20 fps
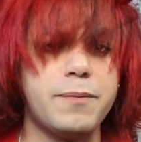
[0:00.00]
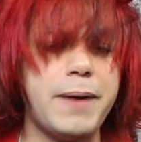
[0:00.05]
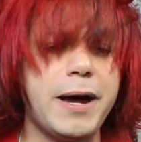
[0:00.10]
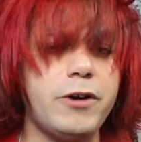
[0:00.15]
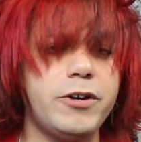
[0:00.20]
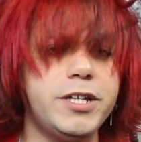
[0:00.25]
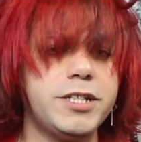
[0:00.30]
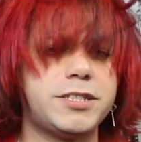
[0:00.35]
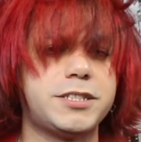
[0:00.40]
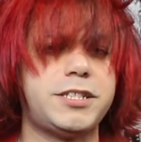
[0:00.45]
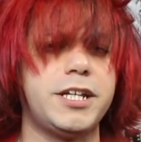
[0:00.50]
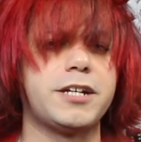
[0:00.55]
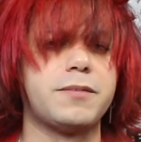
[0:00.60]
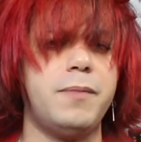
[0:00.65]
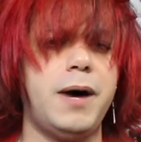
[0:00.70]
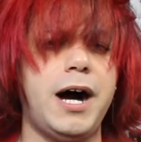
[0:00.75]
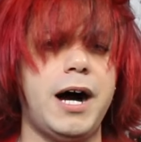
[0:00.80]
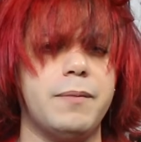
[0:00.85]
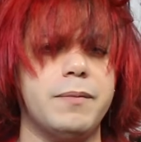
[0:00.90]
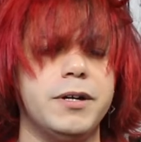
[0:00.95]
about his sick
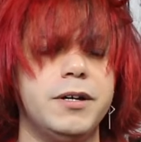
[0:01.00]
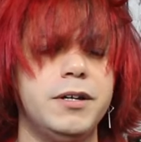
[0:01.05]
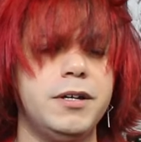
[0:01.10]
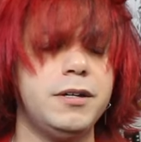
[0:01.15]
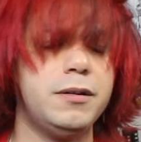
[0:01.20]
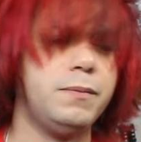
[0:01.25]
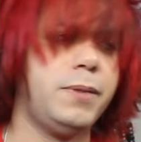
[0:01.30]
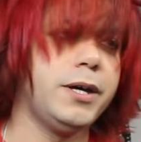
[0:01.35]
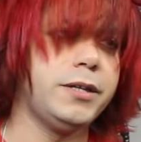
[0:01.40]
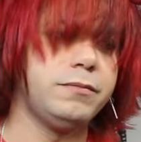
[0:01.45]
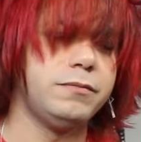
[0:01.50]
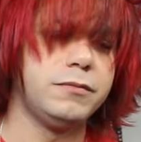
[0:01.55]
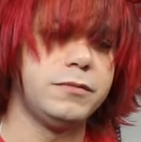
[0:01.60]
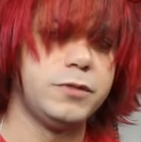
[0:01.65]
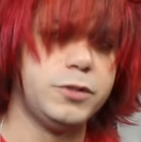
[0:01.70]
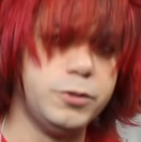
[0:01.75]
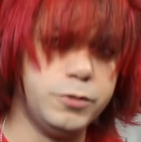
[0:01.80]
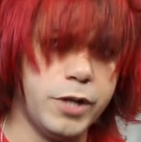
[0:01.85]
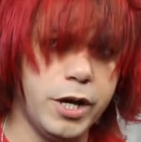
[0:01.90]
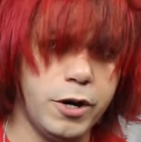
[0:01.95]
mom. But,
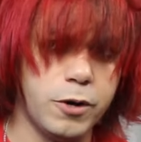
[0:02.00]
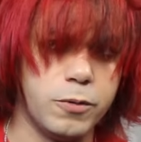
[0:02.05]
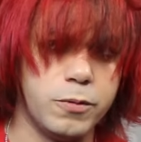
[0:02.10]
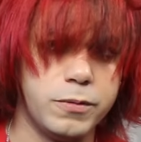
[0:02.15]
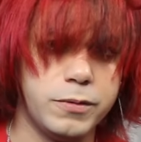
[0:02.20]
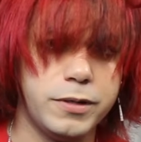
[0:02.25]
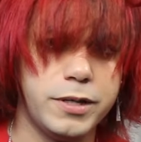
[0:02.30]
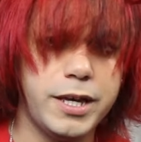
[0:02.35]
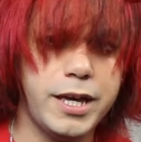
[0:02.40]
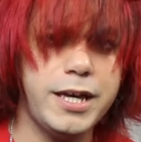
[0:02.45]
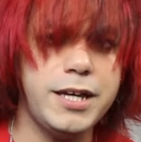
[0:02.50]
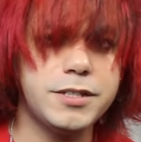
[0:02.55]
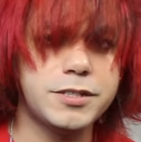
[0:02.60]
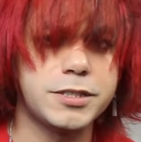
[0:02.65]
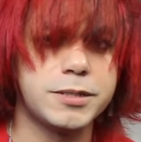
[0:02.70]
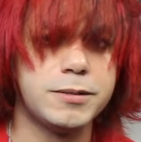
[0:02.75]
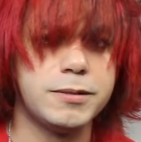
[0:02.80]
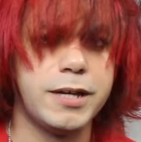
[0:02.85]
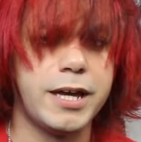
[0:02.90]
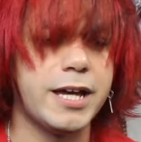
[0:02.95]
you know,
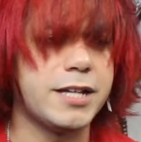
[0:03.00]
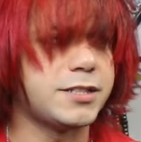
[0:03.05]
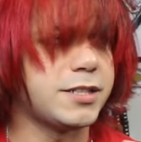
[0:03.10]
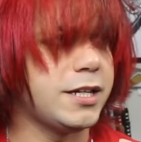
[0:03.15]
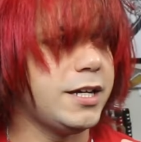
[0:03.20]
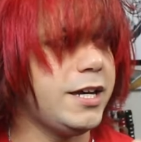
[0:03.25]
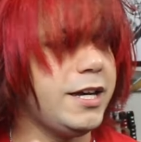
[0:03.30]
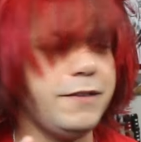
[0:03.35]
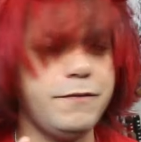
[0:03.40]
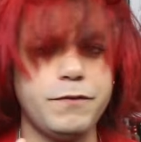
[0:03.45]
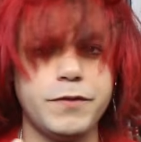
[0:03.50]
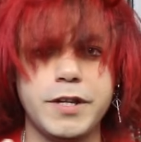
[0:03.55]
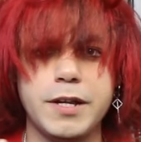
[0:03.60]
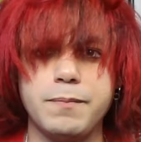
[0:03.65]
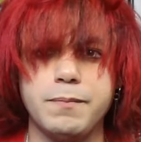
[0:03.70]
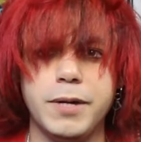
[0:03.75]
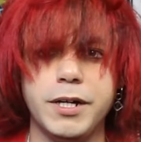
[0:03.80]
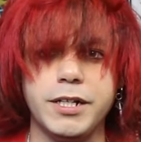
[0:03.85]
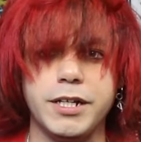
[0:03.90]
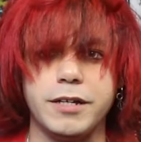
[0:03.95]
Ace has
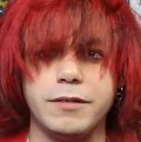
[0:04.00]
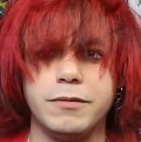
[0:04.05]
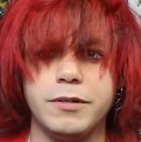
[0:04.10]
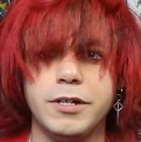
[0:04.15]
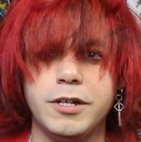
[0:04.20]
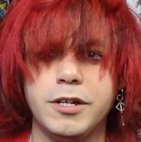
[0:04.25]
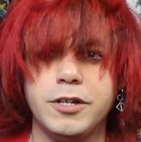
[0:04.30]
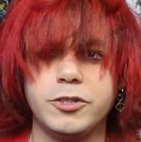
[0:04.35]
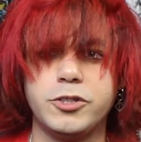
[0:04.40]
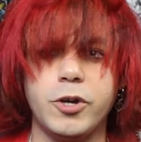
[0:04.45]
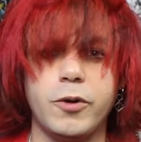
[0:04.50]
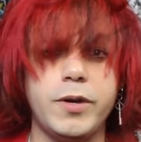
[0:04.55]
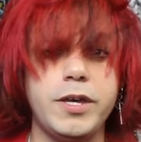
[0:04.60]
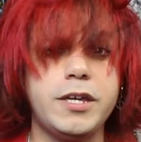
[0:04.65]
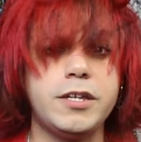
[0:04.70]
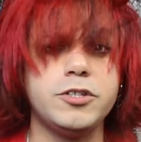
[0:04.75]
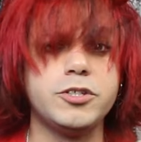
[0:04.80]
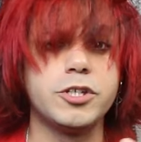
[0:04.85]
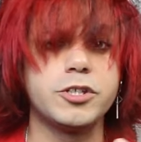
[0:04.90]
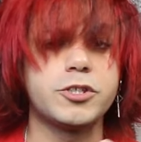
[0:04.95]
infinite money, so
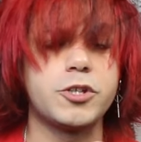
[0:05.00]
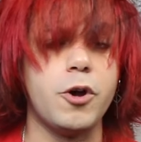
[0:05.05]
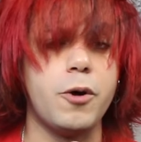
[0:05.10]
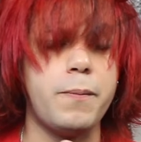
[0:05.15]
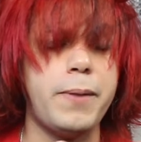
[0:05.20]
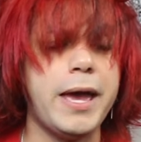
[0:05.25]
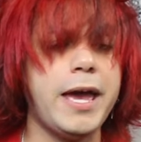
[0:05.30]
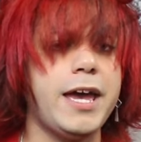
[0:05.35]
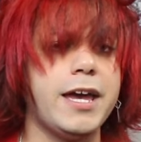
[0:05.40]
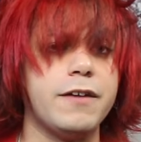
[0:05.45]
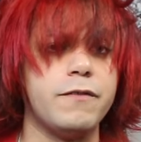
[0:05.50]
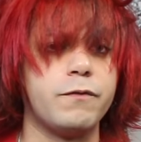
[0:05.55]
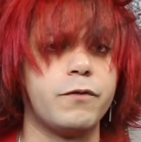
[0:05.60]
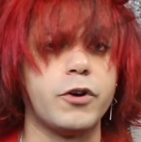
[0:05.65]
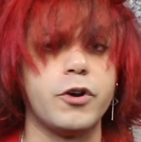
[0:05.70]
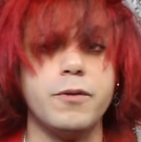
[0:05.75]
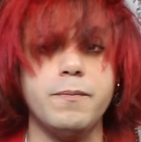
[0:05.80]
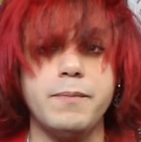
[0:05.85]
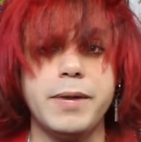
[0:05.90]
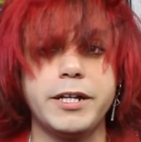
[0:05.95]
he can just go pay
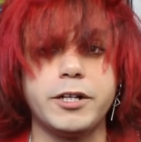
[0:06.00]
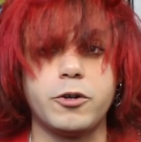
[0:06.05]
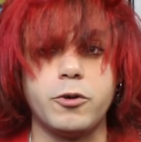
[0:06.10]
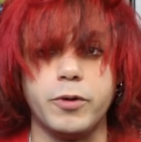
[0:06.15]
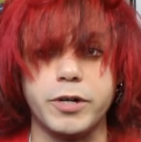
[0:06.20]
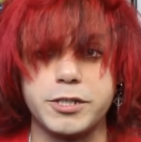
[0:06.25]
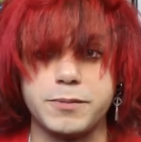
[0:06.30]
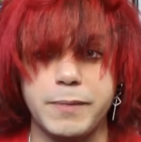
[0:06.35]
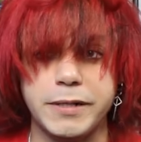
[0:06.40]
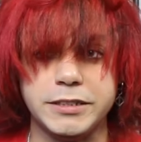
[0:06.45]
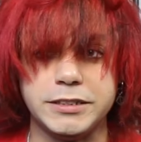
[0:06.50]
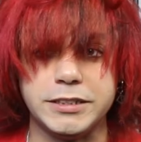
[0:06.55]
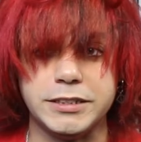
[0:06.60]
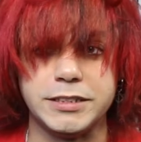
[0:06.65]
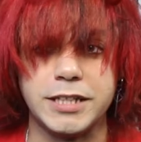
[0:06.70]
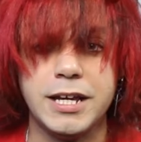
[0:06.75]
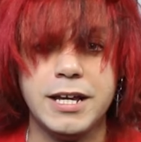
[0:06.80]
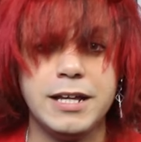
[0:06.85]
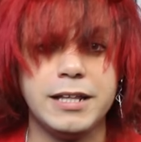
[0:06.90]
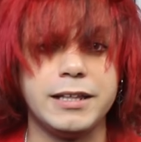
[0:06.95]
for her medical
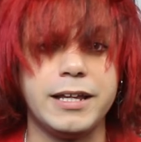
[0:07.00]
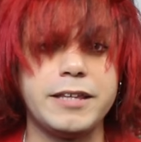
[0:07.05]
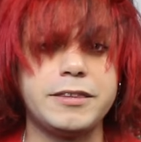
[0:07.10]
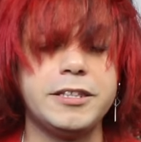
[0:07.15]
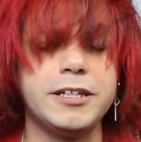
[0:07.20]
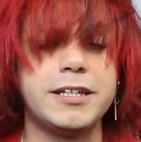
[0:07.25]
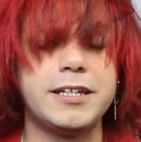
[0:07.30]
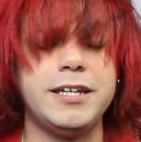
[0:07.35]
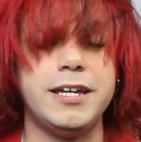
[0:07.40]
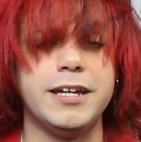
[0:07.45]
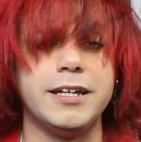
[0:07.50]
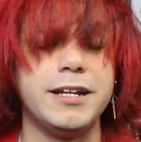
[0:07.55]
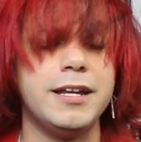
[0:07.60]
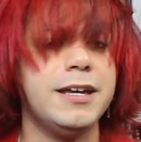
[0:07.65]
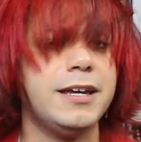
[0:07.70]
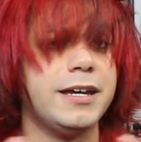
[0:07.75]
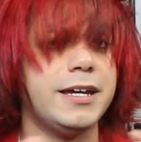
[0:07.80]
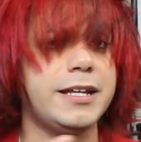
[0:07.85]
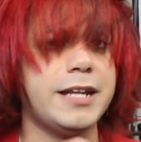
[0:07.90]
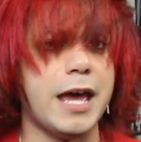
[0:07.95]
expenses like the
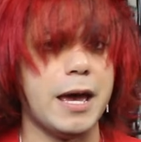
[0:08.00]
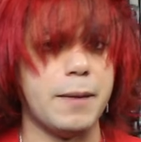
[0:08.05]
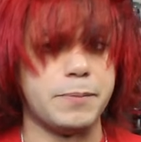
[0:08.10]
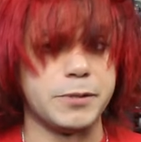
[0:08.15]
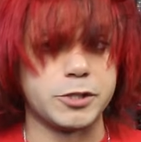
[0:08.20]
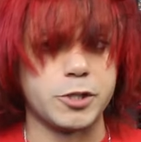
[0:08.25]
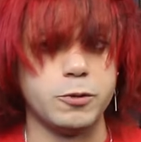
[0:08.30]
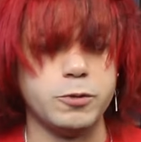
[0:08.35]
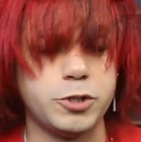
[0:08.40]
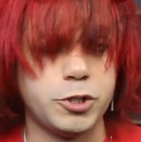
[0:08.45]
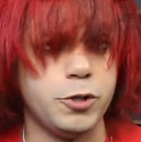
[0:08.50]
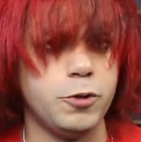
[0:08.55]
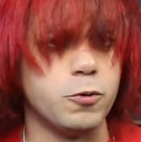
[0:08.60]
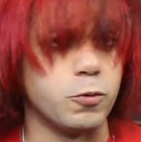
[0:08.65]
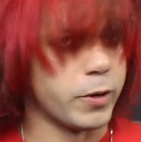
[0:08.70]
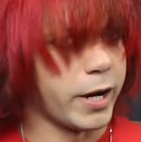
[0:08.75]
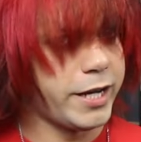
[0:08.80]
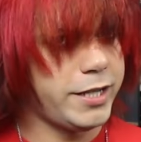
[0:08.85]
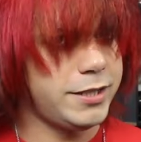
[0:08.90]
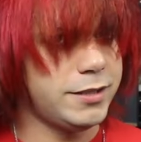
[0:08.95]
kid in episode 2,
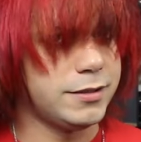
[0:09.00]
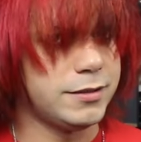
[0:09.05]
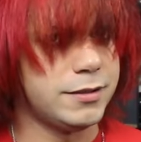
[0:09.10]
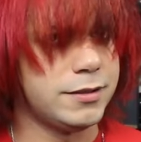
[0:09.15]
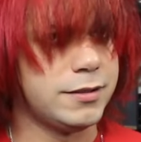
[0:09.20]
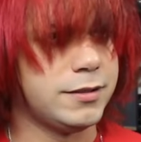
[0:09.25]
right?